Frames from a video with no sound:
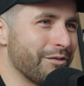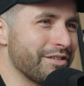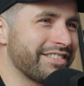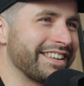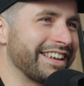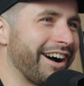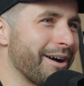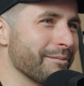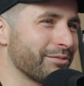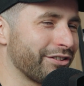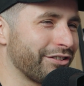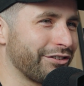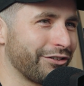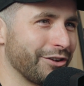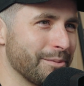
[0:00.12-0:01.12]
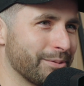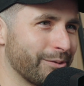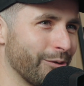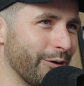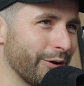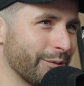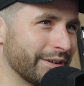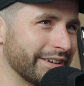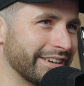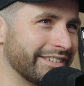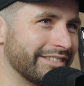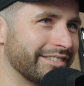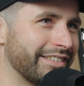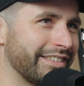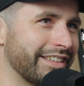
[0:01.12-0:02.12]
Obviously, I'm super awkward
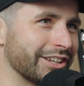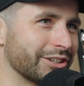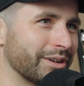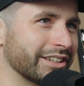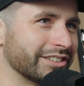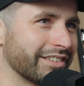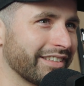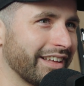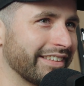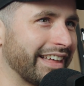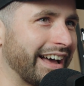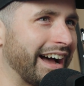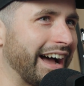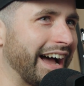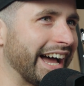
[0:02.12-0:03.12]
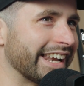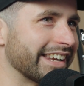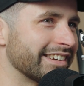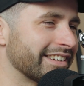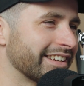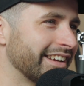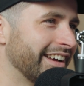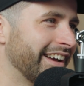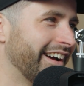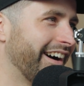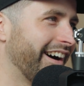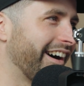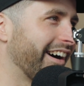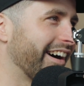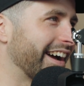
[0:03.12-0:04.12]
in situations like that, and
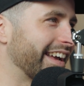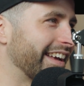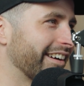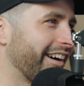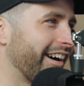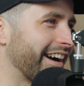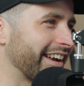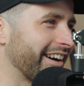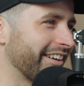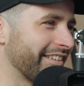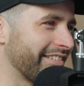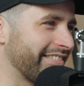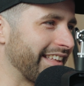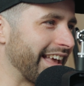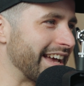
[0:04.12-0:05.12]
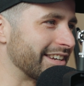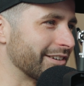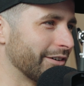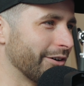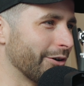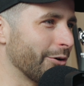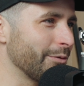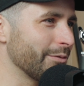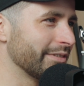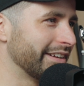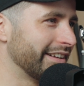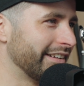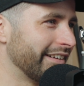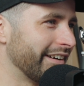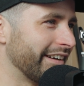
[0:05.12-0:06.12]
I kind of said, "Oh,
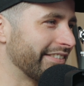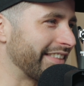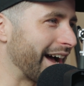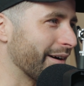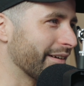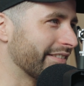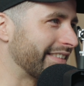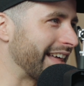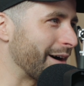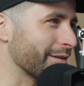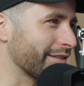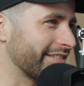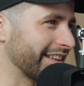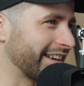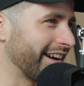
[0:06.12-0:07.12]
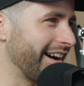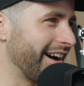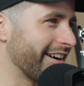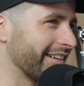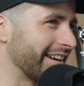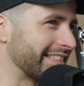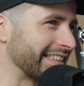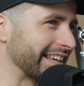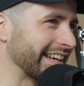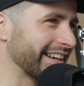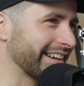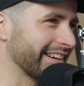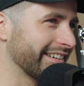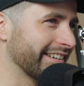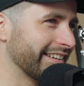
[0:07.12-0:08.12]
that was the car, I
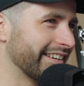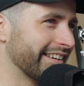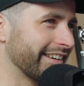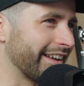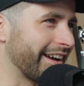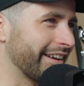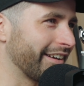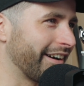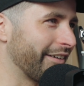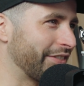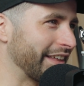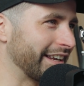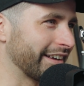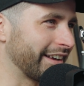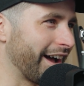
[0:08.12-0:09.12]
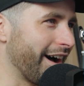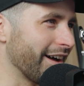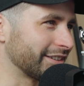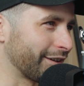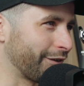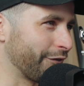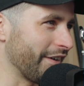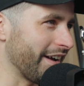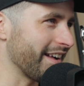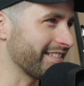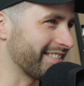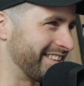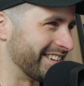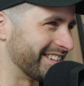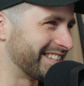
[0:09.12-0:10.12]
think." I think the car just
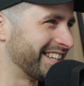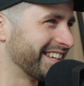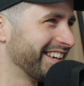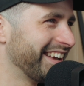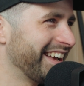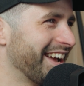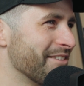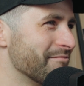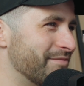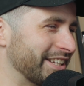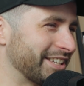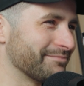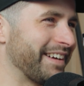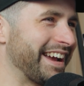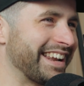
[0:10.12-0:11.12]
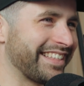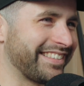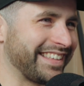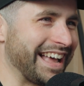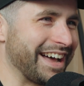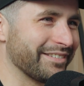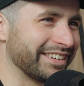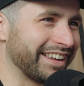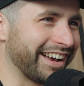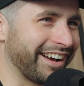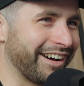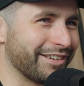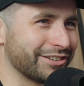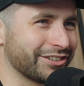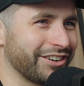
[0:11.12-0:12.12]
farted, which made it sound like
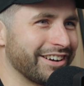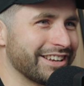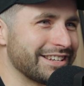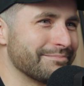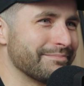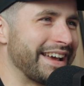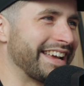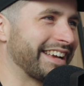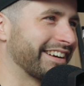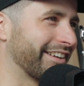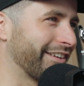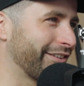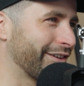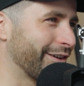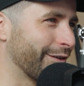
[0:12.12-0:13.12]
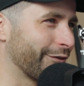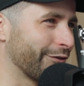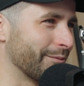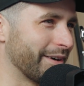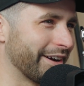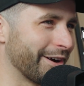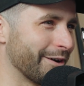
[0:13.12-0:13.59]
I was trying to make an excuse for my